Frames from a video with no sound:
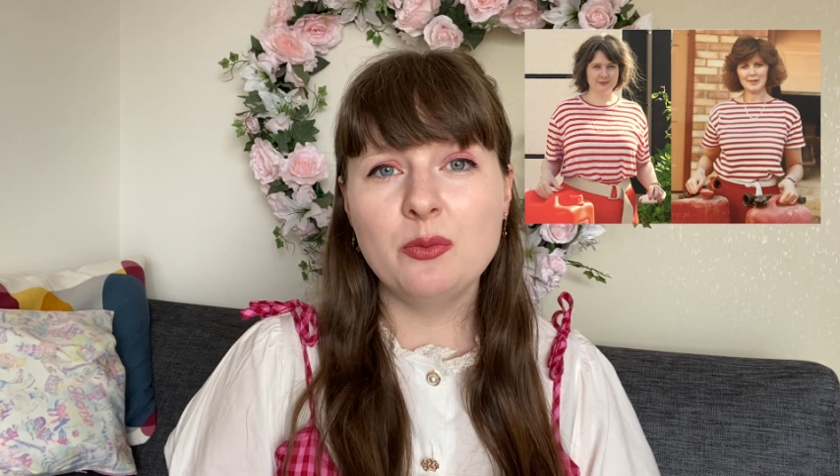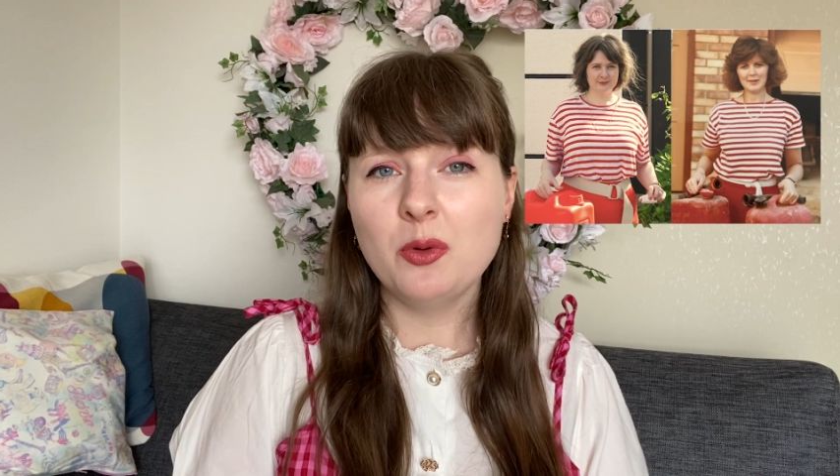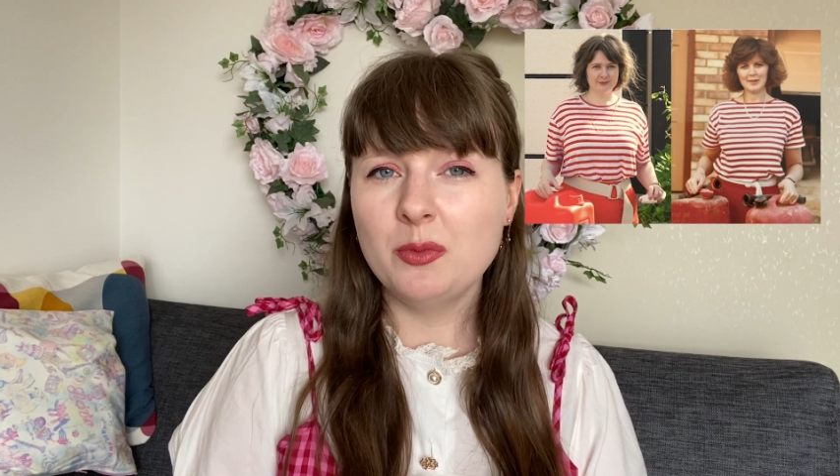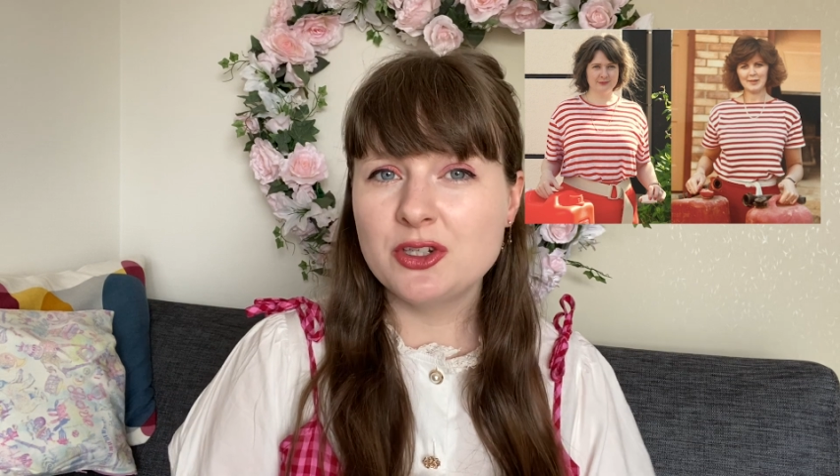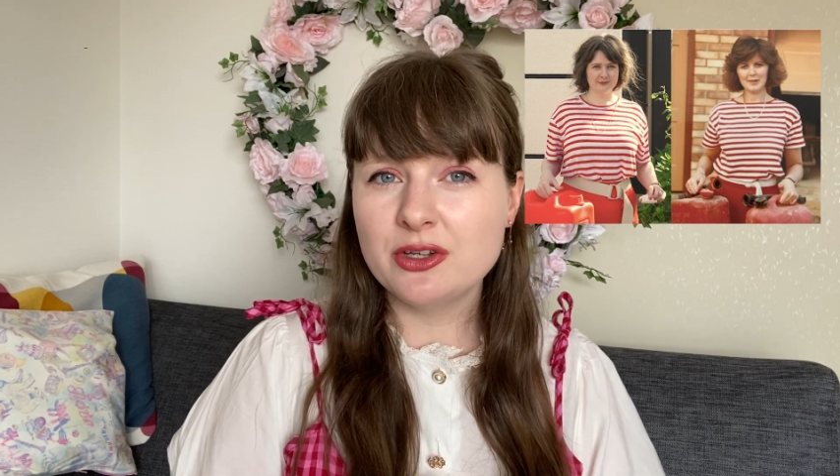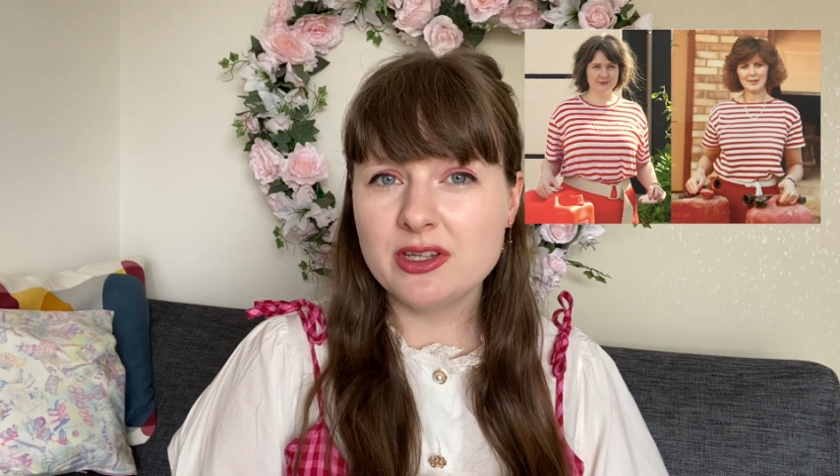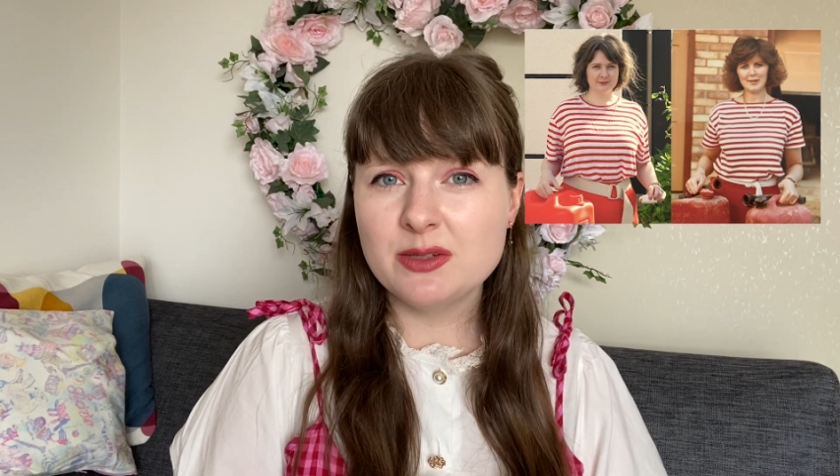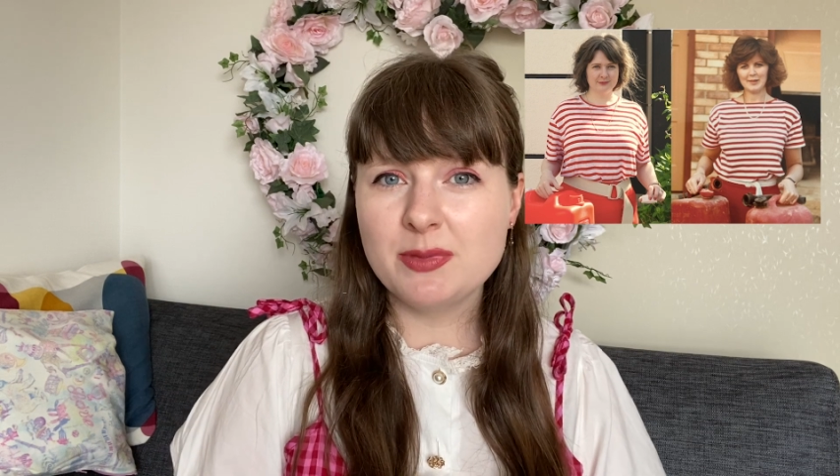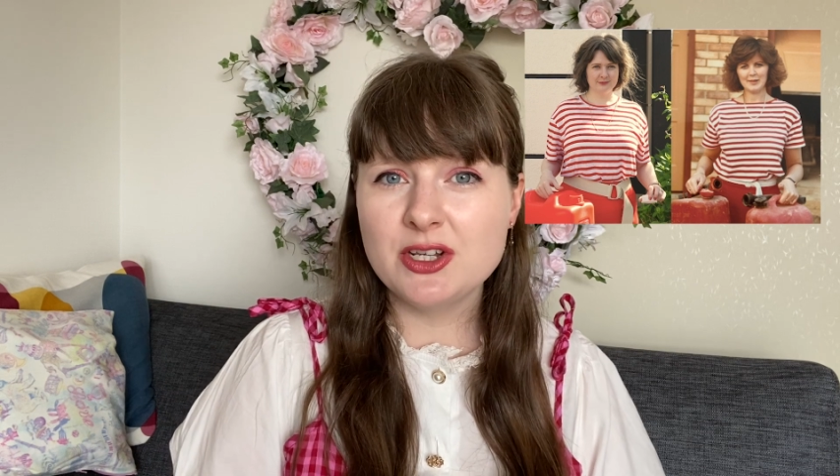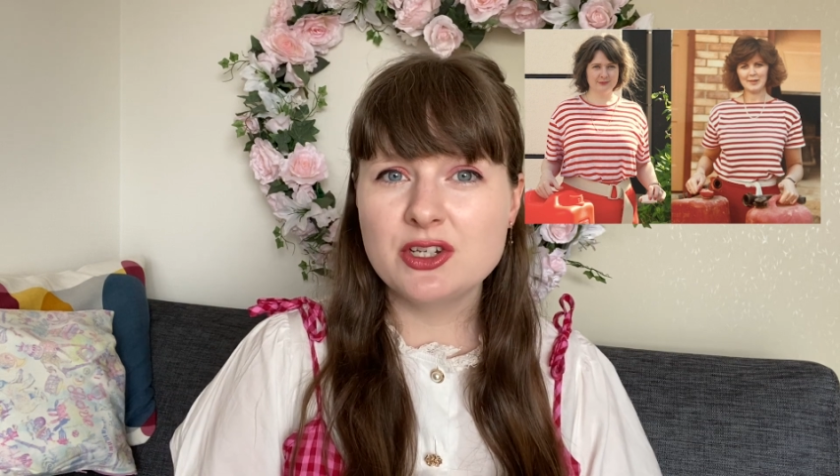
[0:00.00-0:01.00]
on when we took
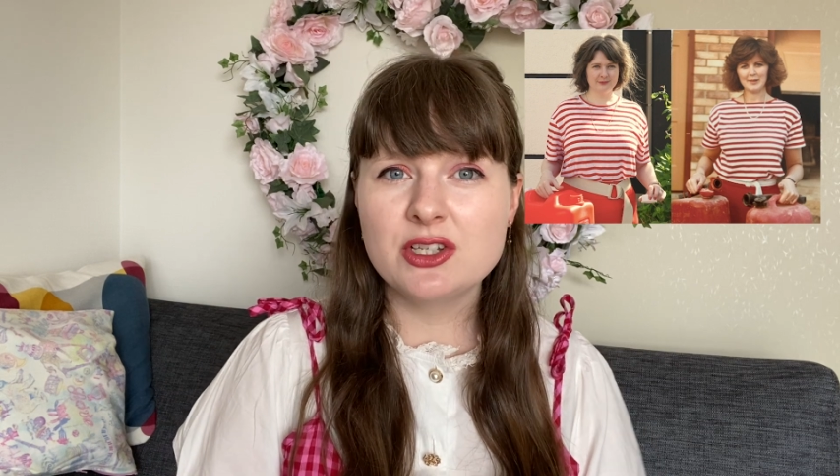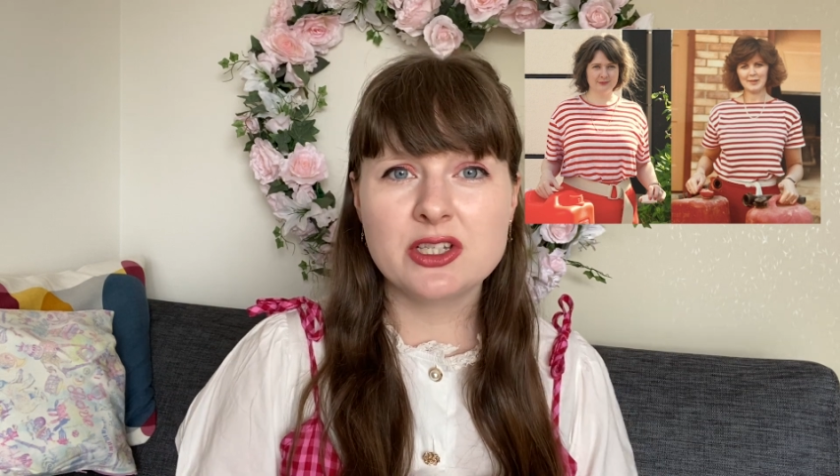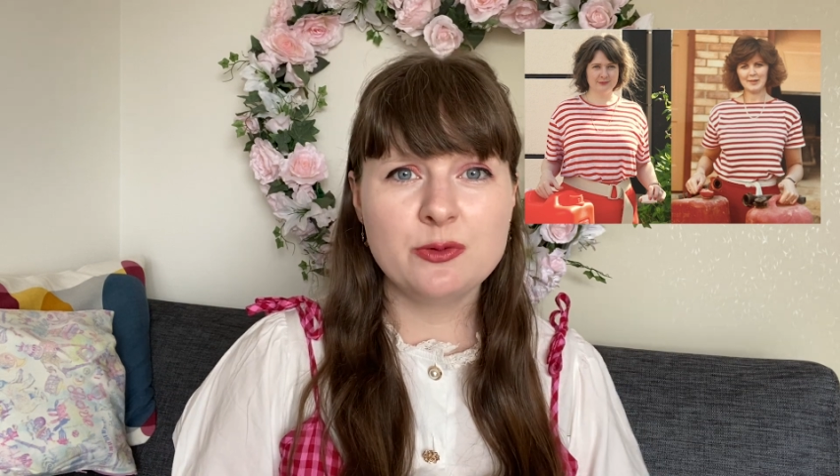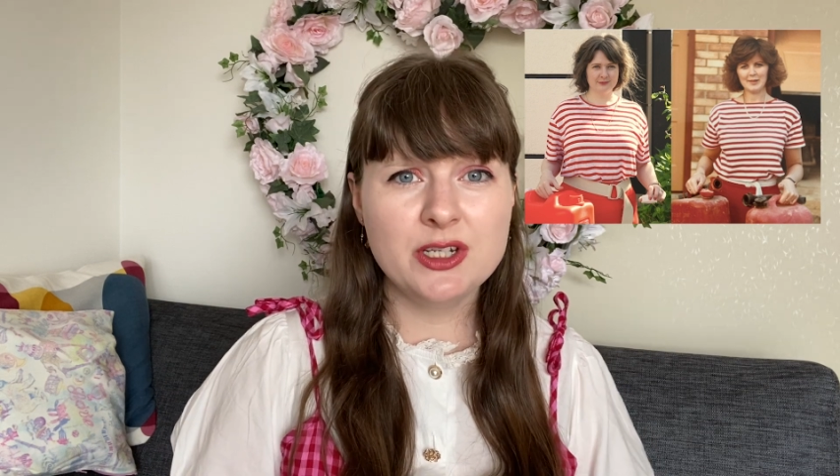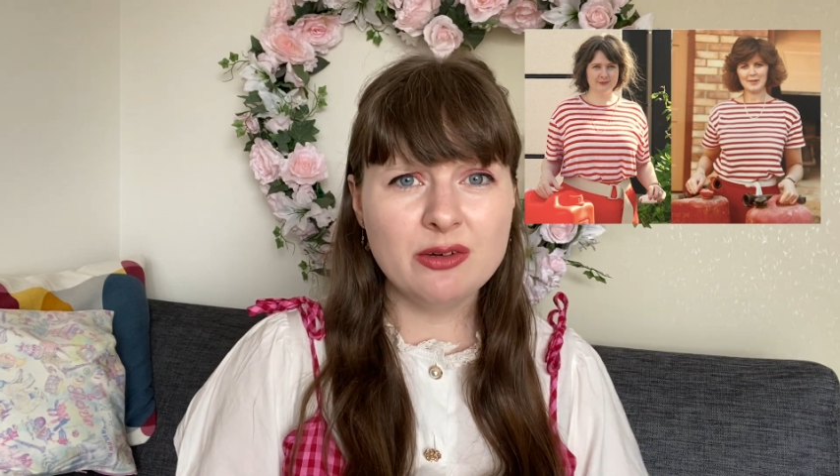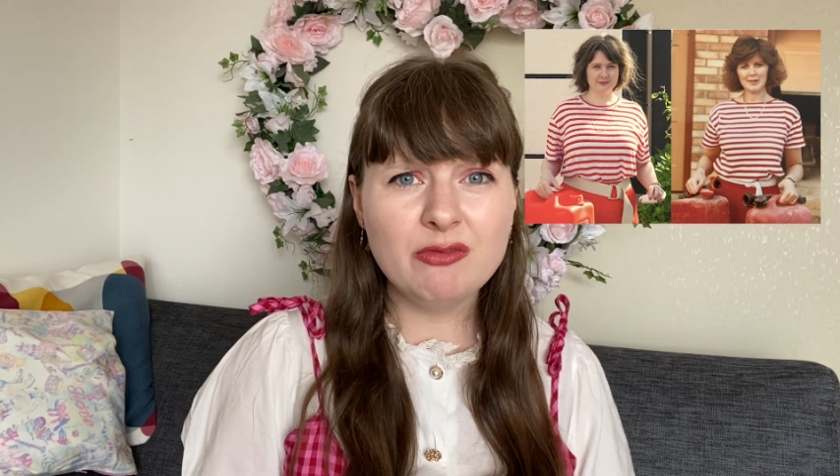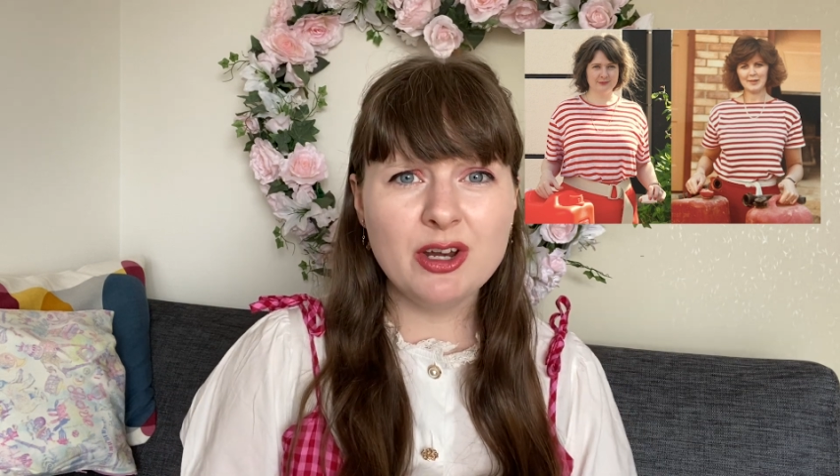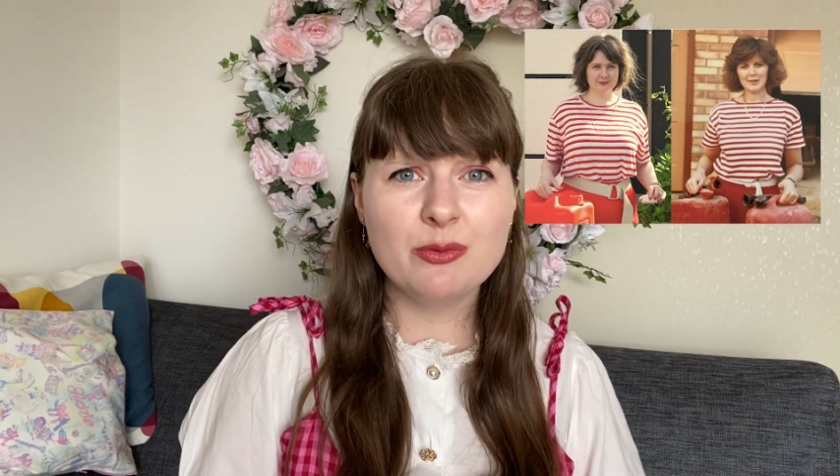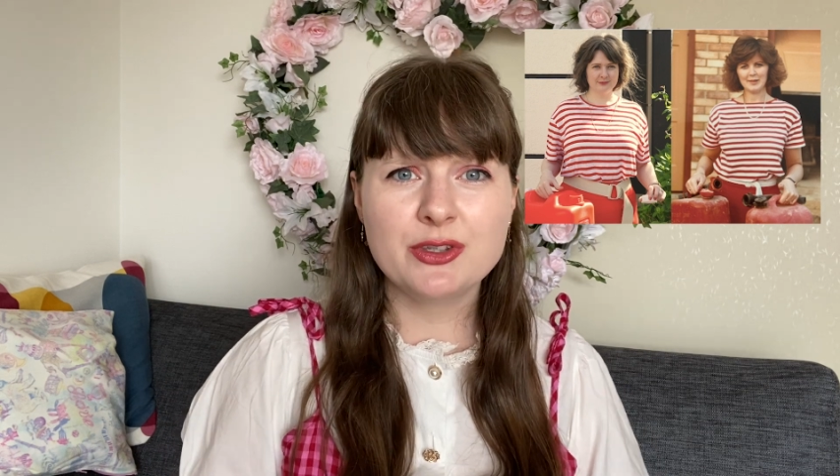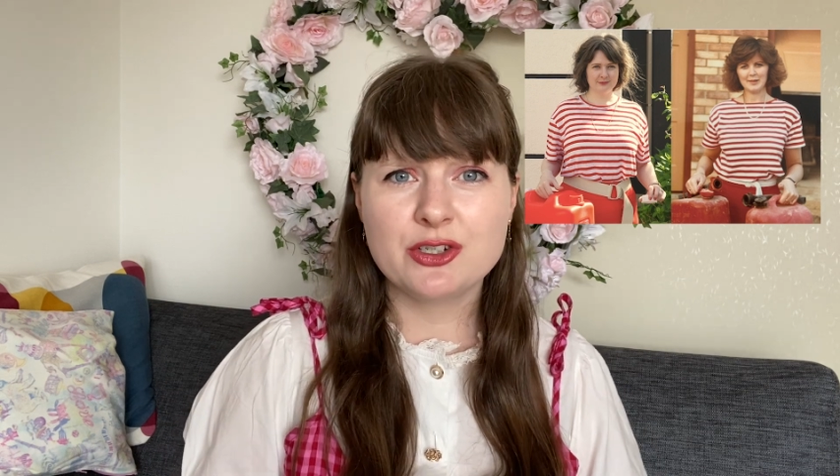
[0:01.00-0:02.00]
these pictures, so we didn't really want